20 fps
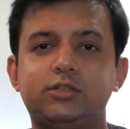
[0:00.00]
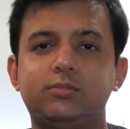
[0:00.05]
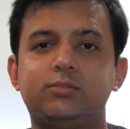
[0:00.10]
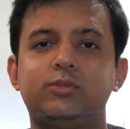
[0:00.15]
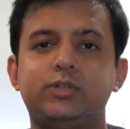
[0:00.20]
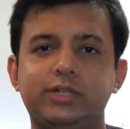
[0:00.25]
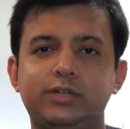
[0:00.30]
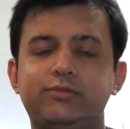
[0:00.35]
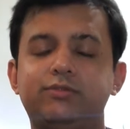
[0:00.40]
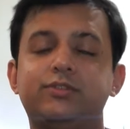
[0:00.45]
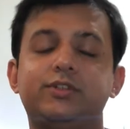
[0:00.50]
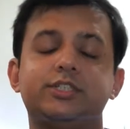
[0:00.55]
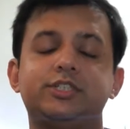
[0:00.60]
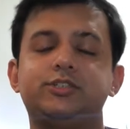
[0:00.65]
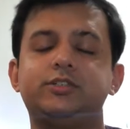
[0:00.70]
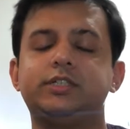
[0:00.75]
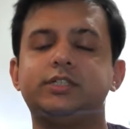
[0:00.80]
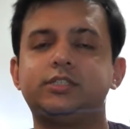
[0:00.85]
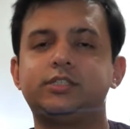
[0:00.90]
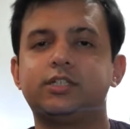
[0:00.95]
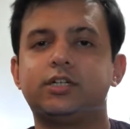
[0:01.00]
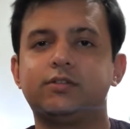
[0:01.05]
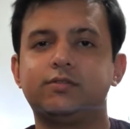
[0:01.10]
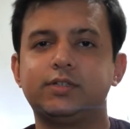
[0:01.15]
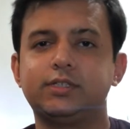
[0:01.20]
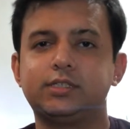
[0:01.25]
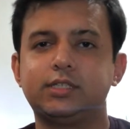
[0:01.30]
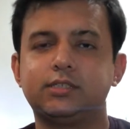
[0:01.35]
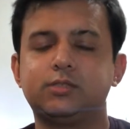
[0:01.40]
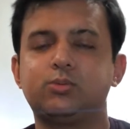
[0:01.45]
Marine Fisheries
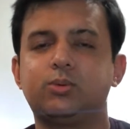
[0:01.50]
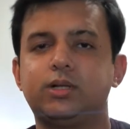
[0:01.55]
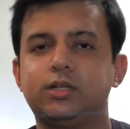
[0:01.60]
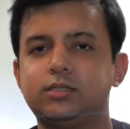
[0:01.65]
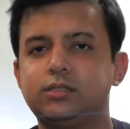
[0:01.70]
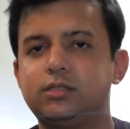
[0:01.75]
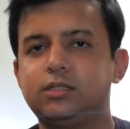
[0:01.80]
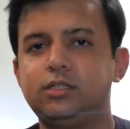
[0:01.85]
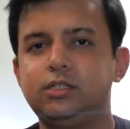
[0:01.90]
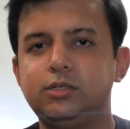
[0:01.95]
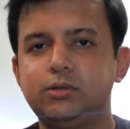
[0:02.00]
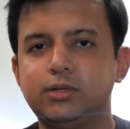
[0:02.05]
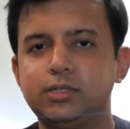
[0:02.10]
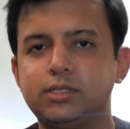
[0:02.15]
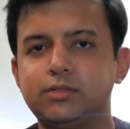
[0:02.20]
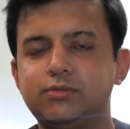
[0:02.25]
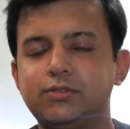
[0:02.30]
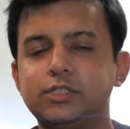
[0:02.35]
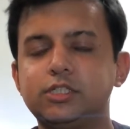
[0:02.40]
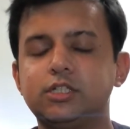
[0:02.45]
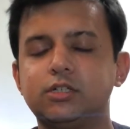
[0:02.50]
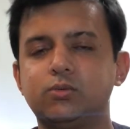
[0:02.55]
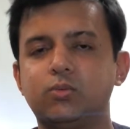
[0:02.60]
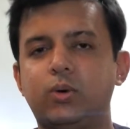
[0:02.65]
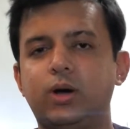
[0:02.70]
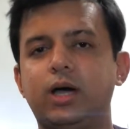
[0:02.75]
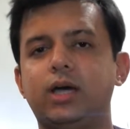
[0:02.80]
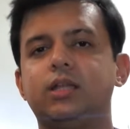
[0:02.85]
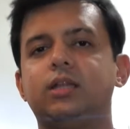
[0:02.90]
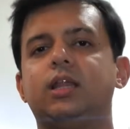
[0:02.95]
Service, as well as the U.S. Fish and
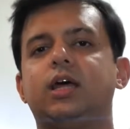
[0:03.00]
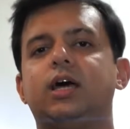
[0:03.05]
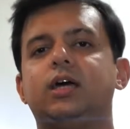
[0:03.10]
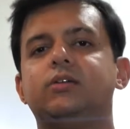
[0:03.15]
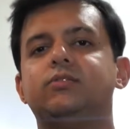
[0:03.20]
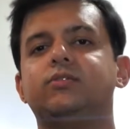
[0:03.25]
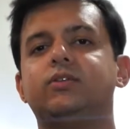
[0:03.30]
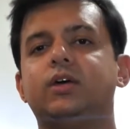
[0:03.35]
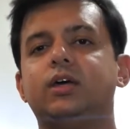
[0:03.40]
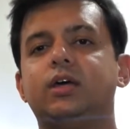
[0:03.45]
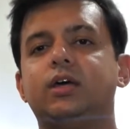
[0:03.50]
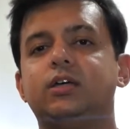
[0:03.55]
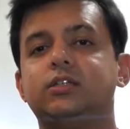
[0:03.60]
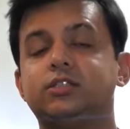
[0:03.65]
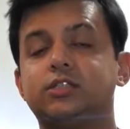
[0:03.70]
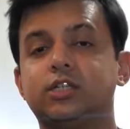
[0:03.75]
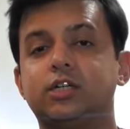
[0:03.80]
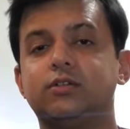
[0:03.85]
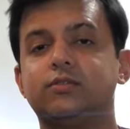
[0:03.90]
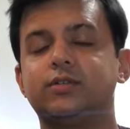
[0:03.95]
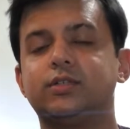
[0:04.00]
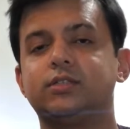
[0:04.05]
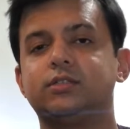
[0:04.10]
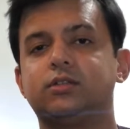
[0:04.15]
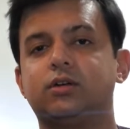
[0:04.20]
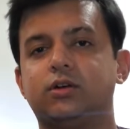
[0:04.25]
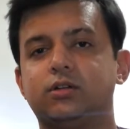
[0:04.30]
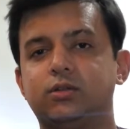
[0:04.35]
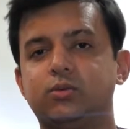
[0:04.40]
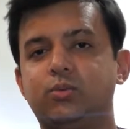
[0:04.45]
Wildlife Service,
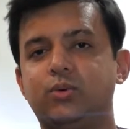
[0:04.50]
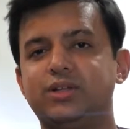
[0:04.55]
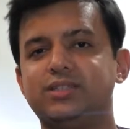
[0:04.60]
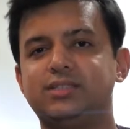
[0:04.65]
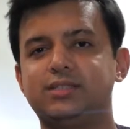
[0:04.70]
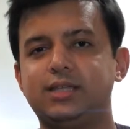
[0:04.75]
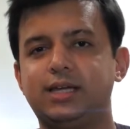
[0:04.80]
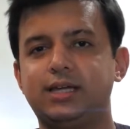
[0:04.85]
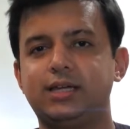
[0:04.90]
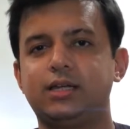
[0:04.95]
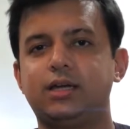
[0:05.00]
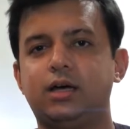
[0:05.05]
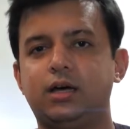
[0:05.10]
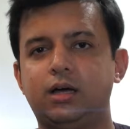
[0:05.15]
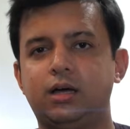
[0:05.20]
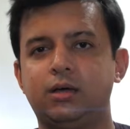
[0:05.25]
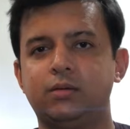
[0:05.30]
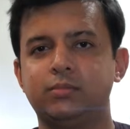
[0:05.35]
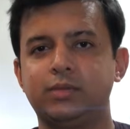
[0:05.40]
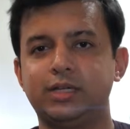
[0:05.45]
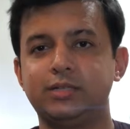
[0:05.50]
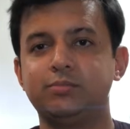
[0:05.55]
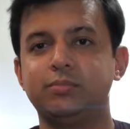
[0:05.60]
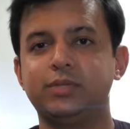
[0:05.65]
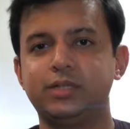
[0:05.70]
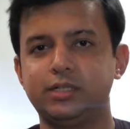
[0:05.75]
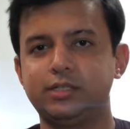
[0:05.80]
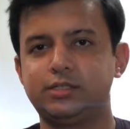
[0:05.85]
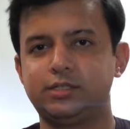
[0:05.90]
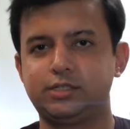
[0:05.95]
are the ones that
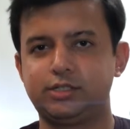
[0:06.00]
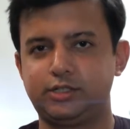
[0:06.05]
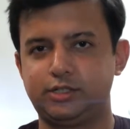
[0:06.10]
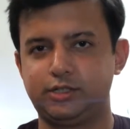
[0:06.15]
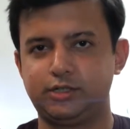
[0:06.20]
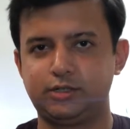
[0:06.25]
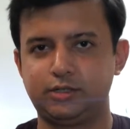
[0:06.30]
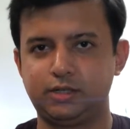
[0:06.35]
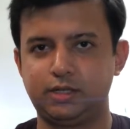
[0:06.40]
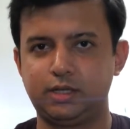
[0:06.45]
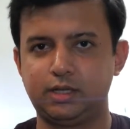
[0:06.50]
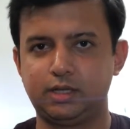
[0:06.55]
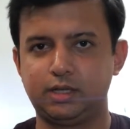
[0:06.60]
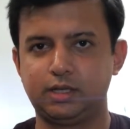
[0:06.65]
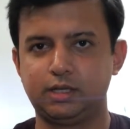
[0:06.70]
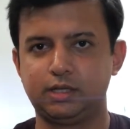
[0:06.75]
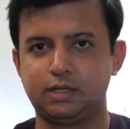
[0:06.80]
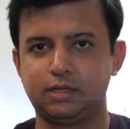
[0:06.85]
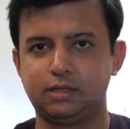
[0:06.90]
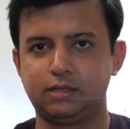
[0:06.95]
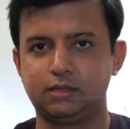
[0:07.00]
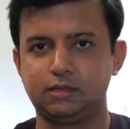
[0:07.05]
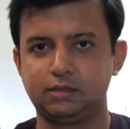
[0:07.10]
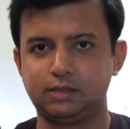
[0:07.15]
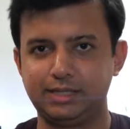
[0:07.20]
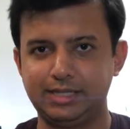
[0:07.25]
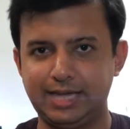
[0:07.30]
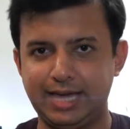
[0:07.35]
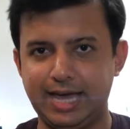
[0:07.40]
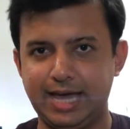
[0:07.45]
administer
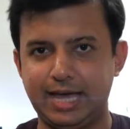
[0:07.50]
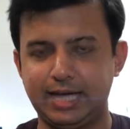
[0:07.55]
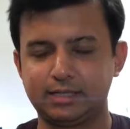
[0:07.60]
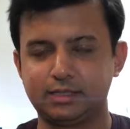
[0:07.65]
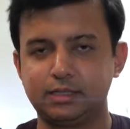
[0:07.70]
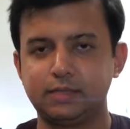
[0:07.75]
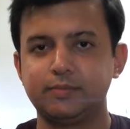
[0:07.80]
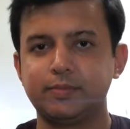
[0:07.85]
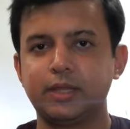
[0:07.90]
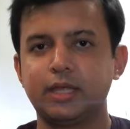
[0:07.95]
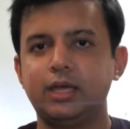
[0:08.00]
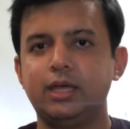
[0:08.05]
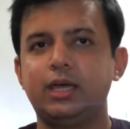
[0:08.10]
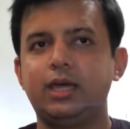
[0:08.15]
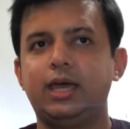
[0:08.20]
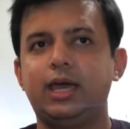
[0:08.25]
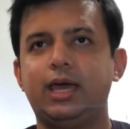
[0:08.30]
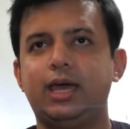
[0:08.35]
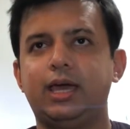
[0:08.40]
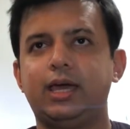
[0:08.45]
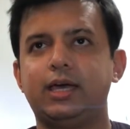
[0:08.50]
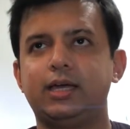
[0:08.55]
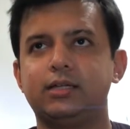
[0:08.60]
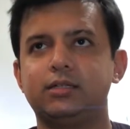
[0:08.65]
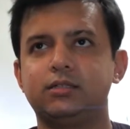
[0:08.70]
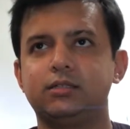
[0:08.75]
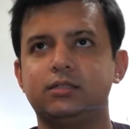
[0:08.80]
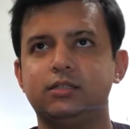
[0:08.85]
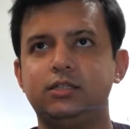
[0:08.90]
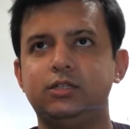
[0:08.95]
the act.
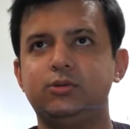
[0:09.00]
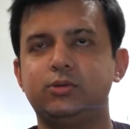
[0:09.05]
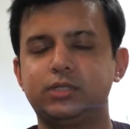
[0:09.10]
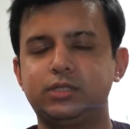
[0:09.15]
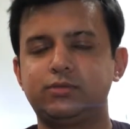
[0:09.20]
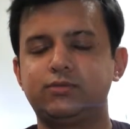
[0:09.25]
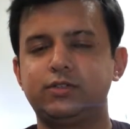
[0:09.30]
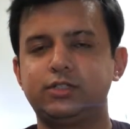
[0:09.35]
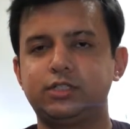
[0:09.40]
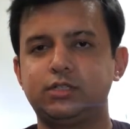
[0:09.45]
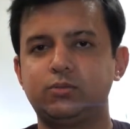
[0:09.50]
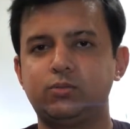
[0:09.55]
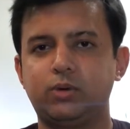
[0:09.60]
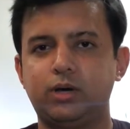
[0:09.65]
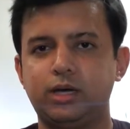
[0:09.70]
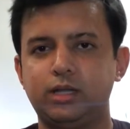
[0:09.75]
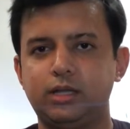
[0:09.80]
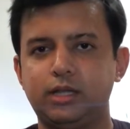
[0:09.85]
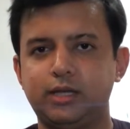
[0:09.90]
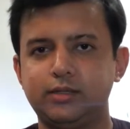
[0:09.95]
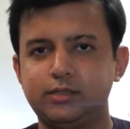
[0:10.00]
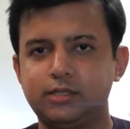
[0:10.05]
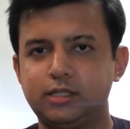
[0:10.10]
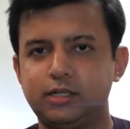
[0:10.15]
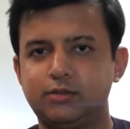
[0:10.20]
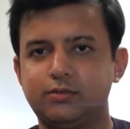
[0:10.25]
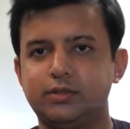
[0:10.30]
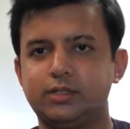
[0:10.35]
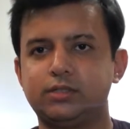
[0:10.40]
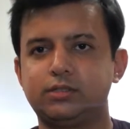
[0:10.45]
And the U.S. Fish and Wildlife
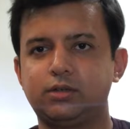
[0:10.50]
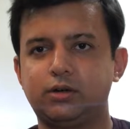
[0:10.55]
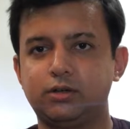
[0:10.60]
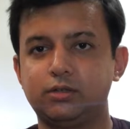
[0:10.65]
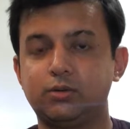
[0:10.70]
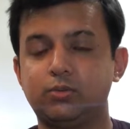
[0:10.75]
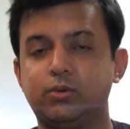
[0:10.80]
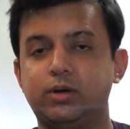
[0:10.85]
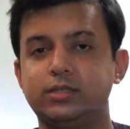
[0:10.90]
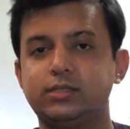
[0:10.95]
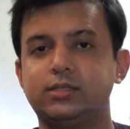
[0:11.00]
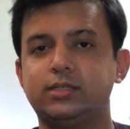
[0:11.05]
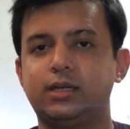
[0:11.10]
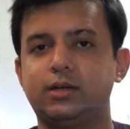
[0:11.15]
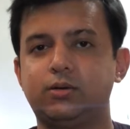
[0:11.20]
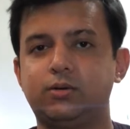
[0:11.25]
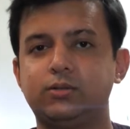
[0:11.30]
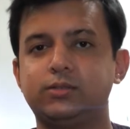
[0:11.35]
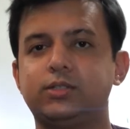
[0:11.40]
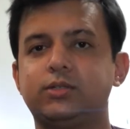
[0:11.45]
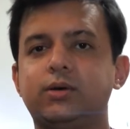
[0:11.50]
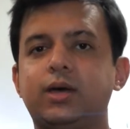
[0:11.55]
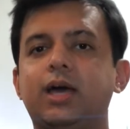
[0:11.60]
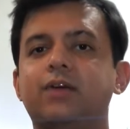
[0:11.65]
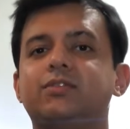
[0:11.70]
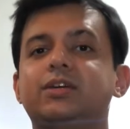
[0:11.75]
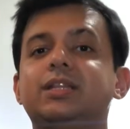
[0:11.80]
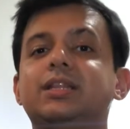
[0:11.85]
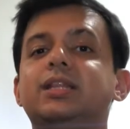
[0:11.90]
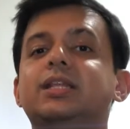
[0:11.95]
Service are the ones that also have
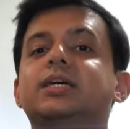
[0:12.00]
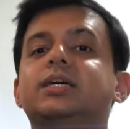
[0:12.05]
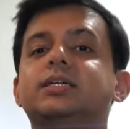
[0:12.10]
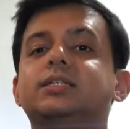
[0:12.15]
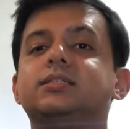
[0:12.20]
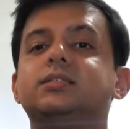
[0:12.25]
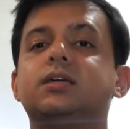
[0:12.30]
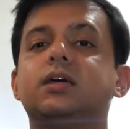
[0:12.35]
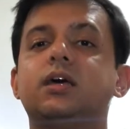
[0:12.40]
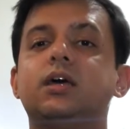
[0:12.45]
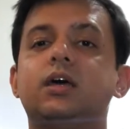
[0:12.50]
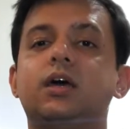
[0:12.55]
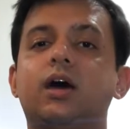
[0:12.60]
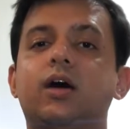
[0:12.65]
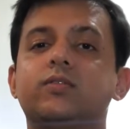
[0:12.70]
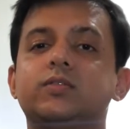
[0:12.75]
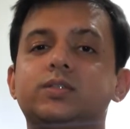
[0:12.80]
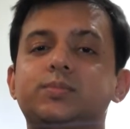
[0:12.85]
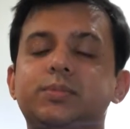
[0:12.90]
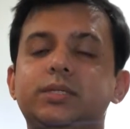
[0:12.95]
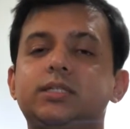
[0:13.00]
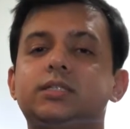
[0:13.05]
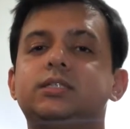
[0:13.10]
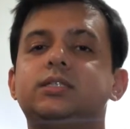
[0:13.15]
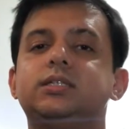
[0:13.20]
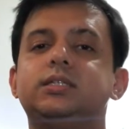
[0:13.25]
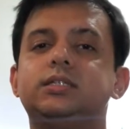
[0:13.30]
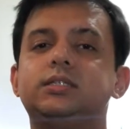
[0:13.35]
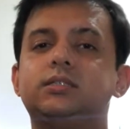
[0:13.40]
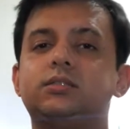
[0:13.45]
a list of
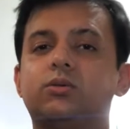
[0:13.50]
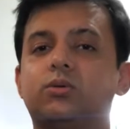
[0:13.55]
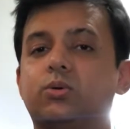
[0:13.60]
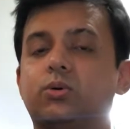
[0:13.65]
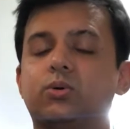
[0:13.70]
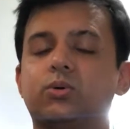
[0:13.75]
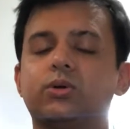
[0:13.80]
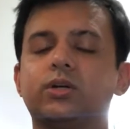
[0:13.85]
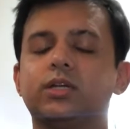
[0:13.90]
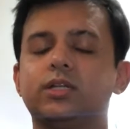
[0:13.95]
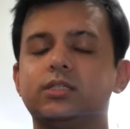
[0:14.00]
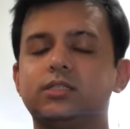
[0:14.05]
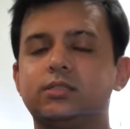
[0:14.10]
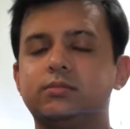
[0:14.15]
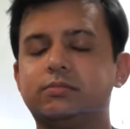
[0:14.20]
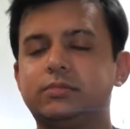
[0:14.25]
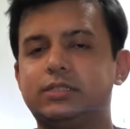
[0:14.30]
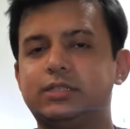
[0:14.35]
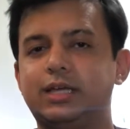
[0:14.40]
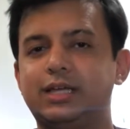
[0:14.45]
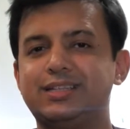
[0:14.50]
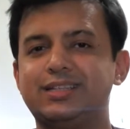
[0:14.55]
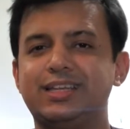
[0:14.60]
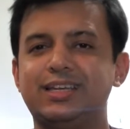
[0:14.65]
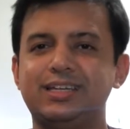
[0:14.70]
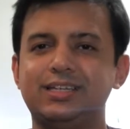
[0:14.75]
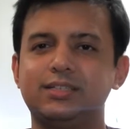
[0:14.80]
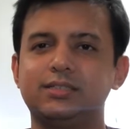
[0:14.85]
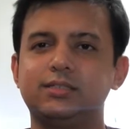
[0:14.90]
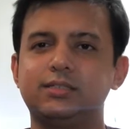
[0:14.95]
species or organisms that they
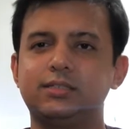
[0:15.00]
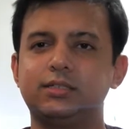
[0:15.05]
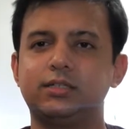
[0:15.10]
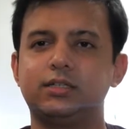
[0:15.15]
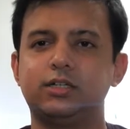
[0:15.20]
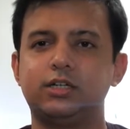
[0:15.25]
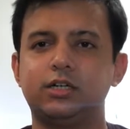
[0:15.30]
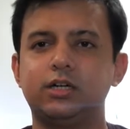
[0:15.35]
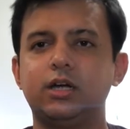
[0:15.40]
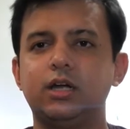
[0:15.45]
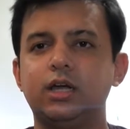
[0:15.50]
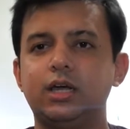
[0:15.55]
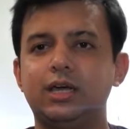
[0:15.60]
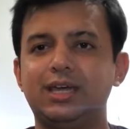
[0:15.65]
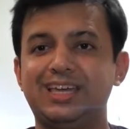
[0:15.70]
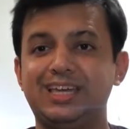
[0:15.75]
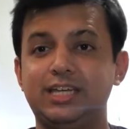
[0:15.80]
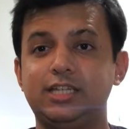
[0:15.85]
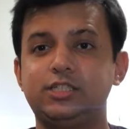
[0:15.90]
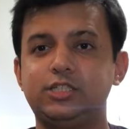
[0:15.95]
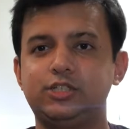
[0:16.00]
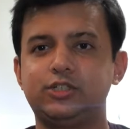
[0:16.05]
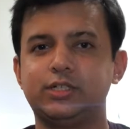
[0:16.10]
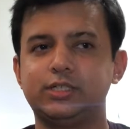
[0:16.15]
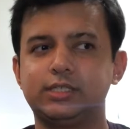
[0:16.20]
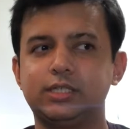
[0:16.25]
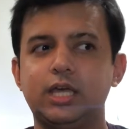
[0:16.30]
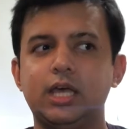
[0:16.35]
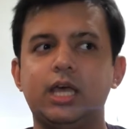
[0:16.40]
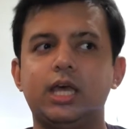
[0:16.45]
consider
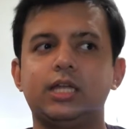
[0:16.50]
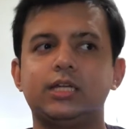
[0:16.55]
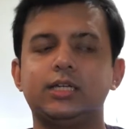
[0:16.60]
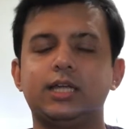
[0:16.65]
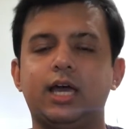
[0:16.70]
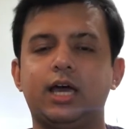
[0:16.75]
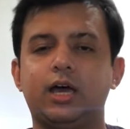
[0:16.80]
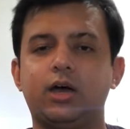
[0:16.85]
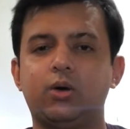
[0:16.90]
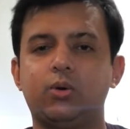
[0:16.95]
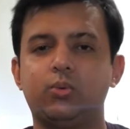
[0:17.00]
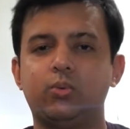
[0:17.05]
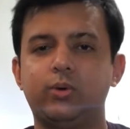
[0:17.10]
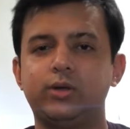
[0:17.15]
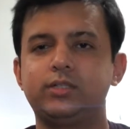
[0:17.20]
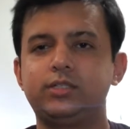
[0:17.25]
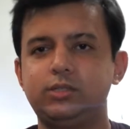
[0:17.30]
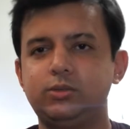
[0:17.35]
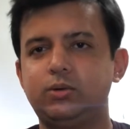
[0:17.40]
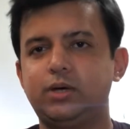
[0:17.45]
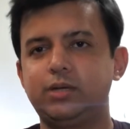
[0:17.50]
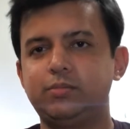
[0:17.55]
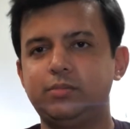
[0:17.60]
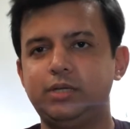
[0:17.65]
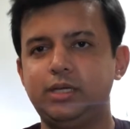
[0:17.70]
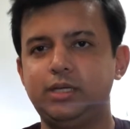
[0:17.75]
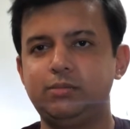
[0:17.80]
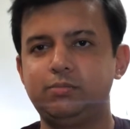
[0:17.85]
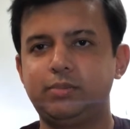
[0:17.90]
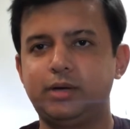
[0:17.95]
injurious. Now, what do I
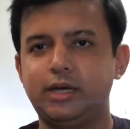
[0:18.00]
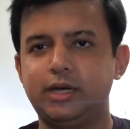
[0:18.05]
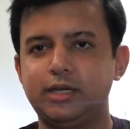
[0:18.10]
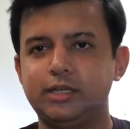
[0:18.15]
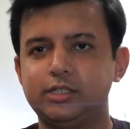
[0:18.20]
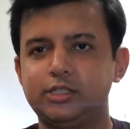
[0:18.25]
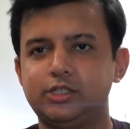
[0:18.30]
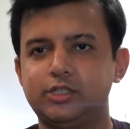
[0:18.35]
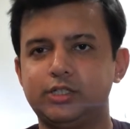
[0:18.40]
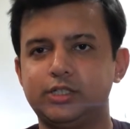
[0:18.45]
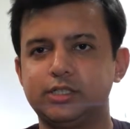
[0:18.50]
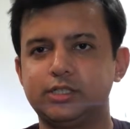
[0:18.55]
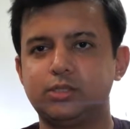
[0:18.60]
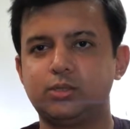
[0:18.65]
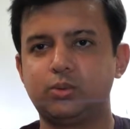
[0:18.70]
mean by injurious?